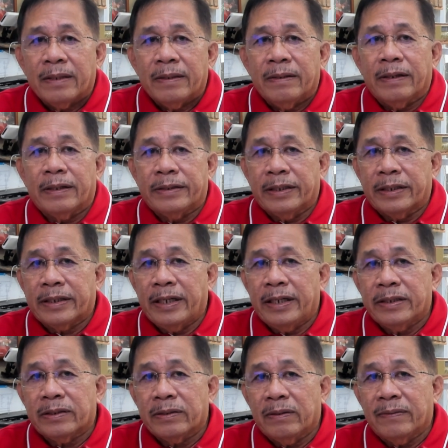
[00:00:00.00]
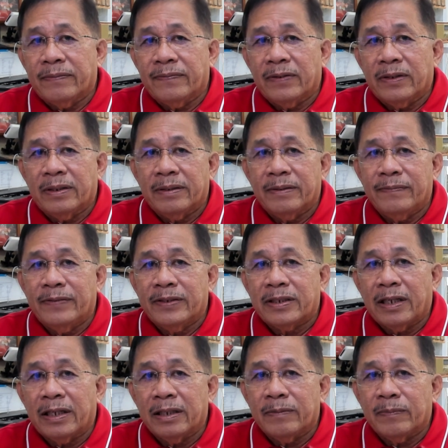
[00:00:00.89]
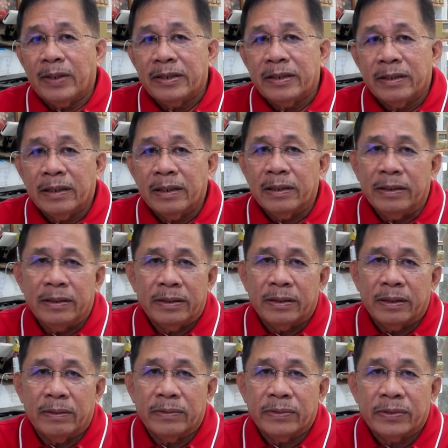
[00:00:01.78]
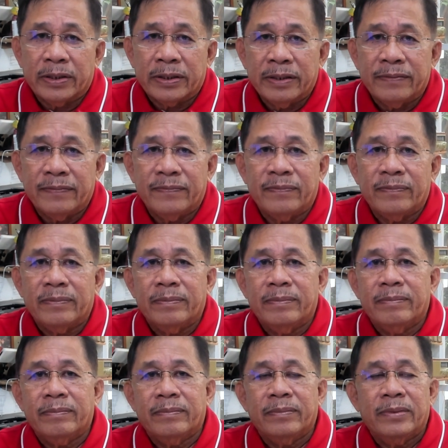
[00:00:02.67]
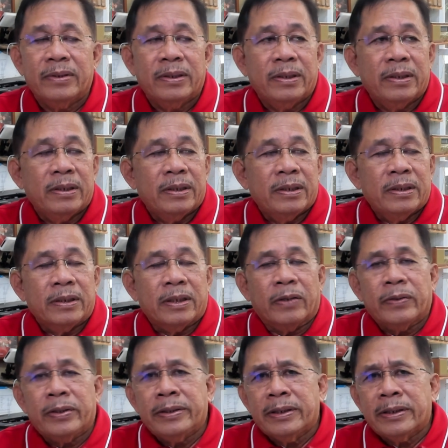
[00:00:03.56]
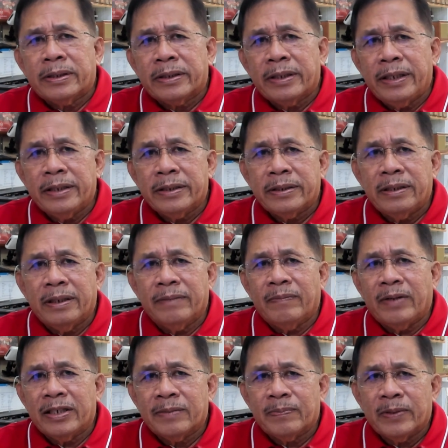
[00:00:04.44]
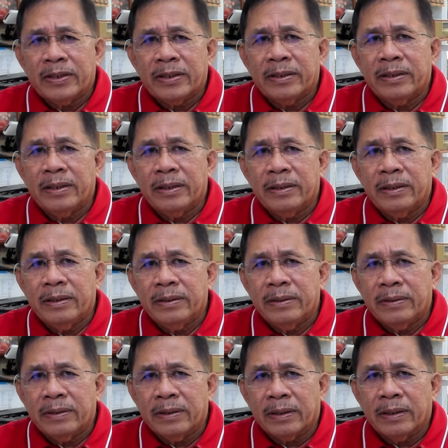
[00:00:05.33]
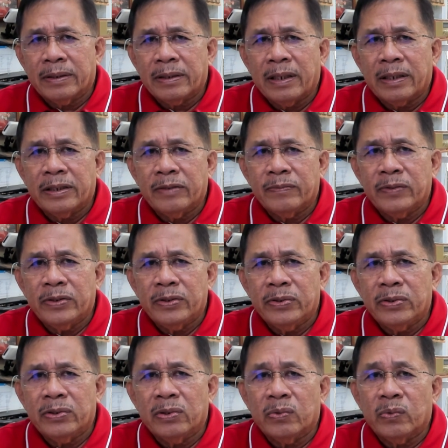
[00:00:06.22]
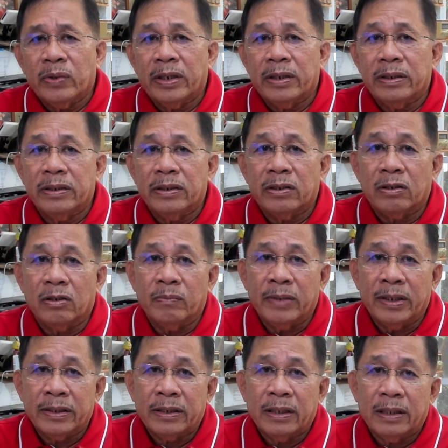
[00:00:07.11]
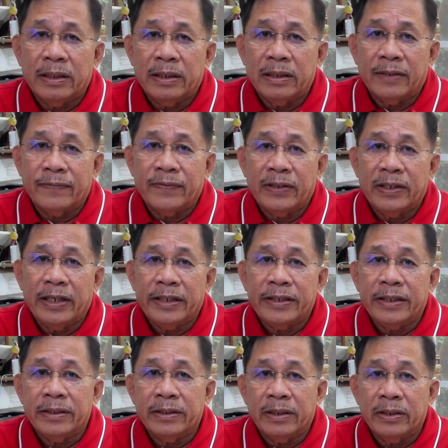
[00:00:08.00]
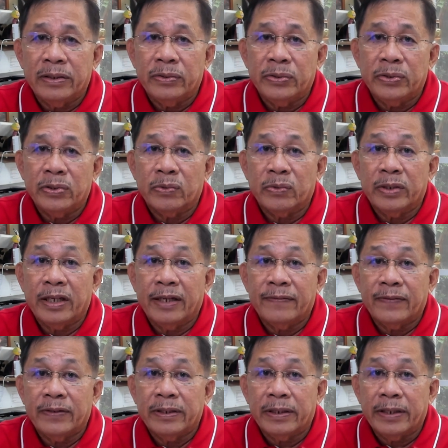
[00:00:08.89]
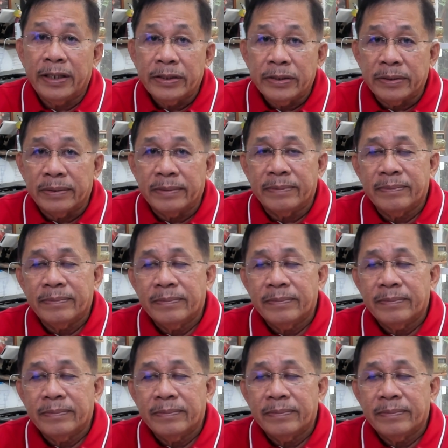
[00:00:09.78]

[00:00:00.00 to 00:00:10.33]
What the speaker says: And the case of Visayan Bicycle is illustrative. Now, in this case, the vice president and secretary of the union were instrumental in affiliating the union with a federation.